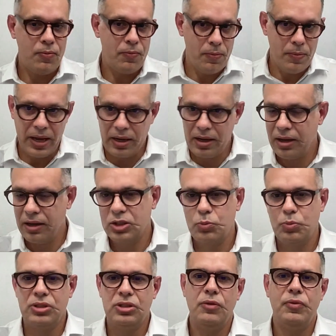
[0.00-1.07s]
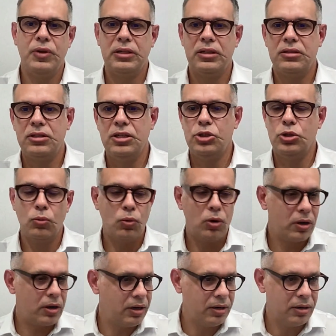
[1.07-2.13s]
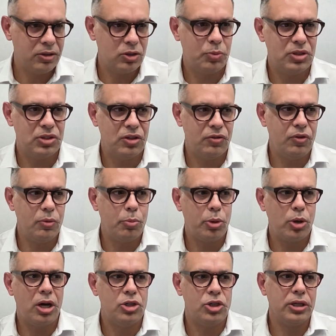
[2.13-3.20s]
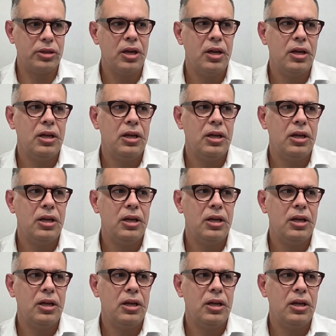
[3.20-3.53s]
making a specific decision, working on a specific project.